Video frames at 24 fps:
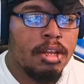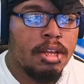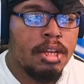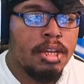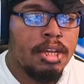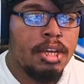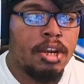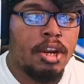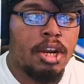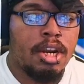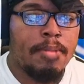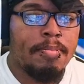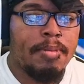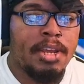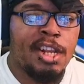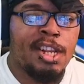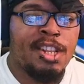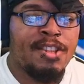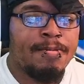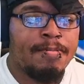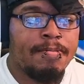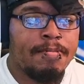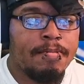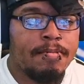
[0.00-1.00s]
You know what I mean?
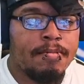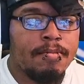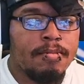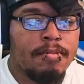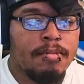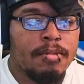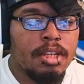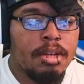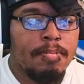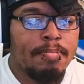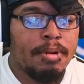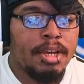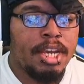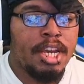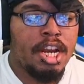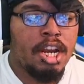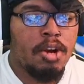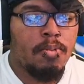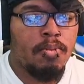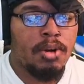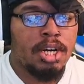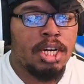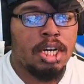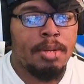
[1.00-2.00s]
But here,
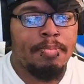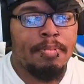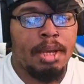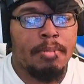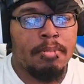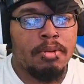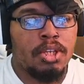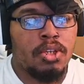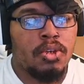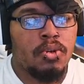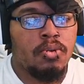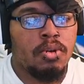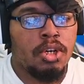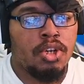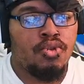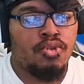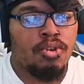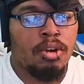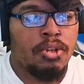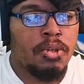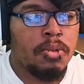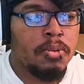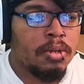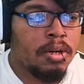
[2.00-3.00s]
we're going to be able to
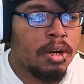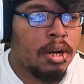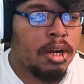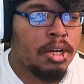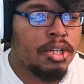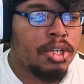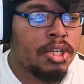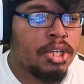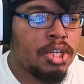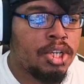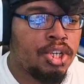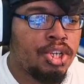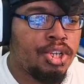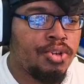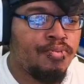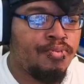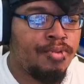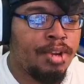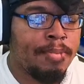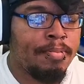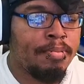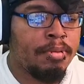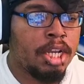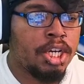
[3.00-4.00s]
draw 2 cards to
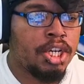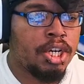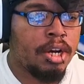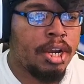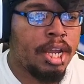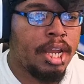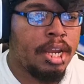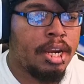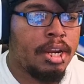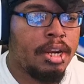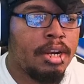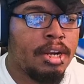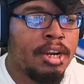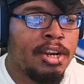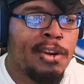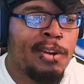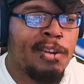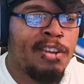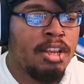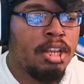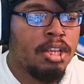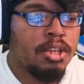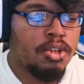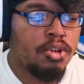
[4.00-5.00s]
replenish our hand.
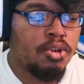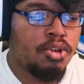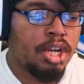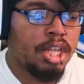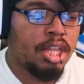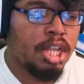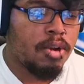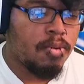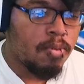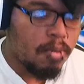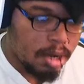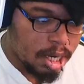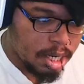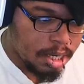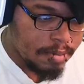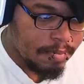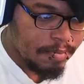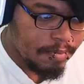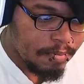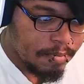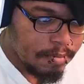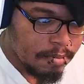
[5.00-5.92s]
So Chainlink 1...